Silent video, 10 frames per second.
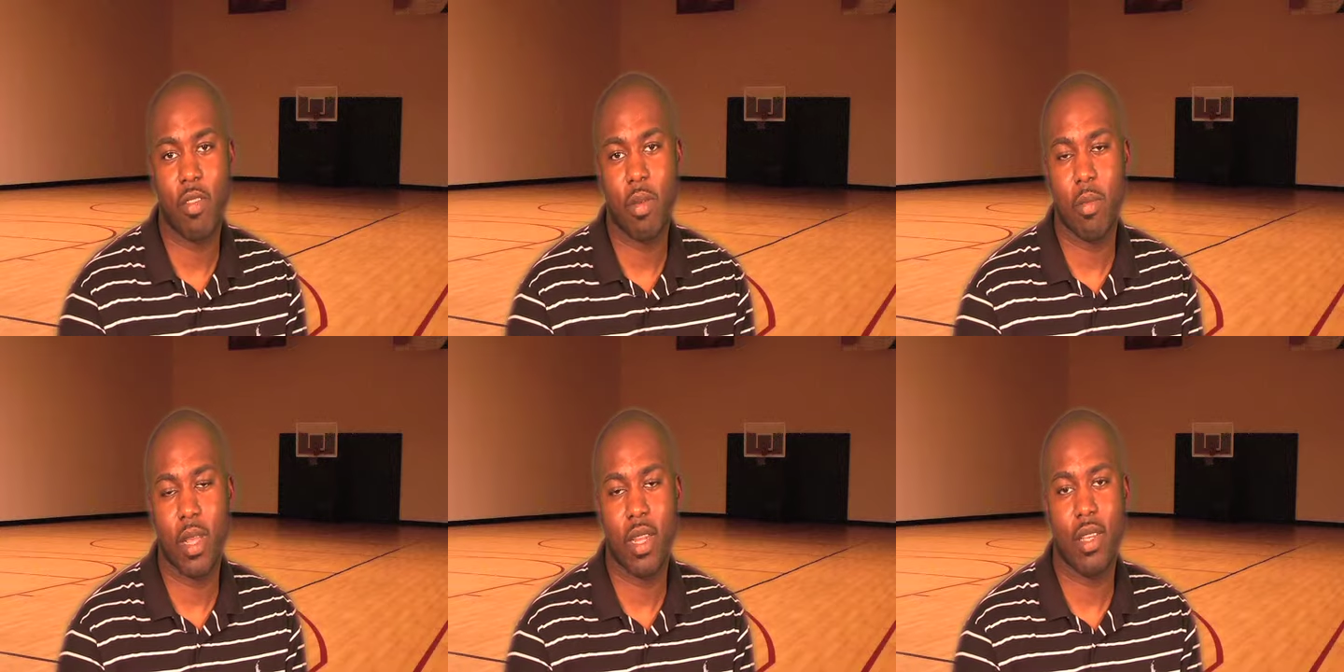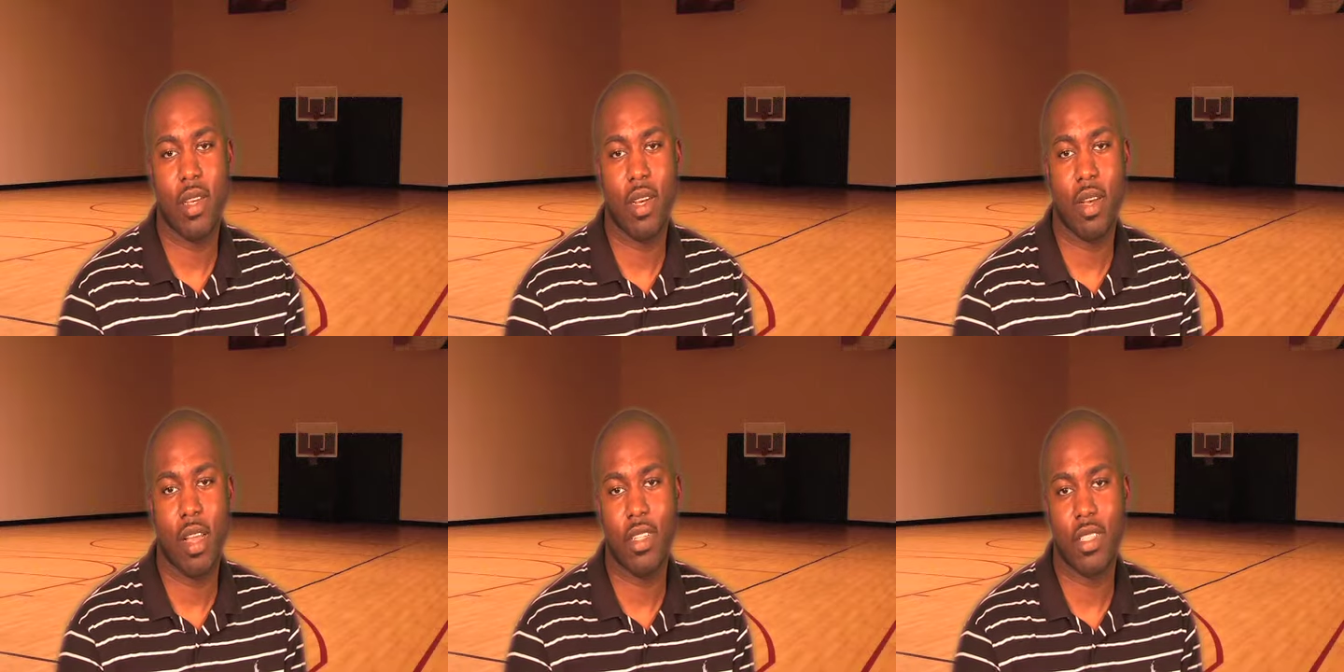every minute,
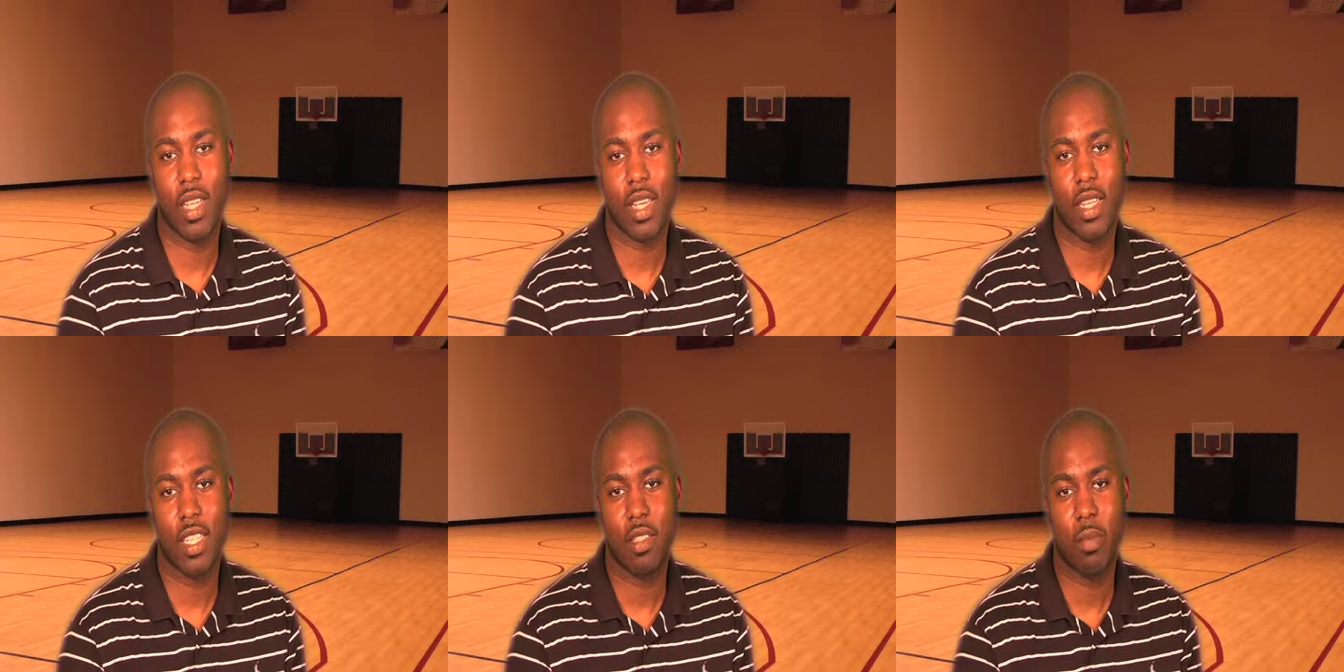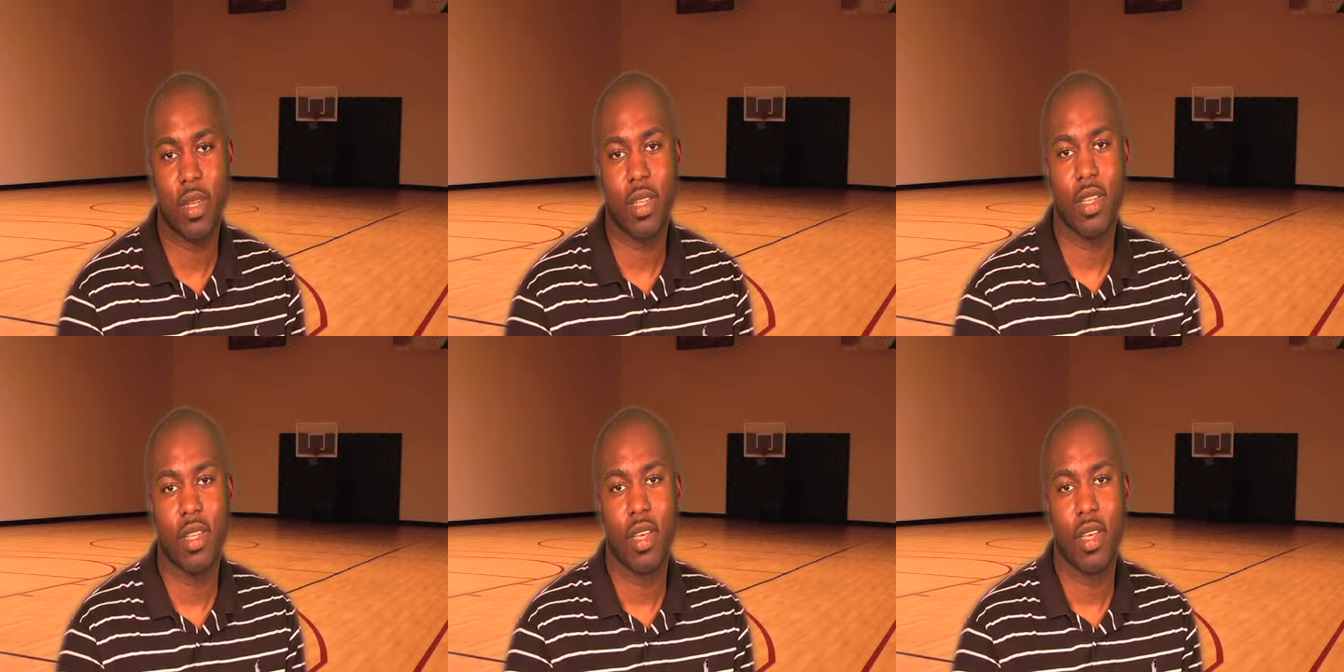every second that's spent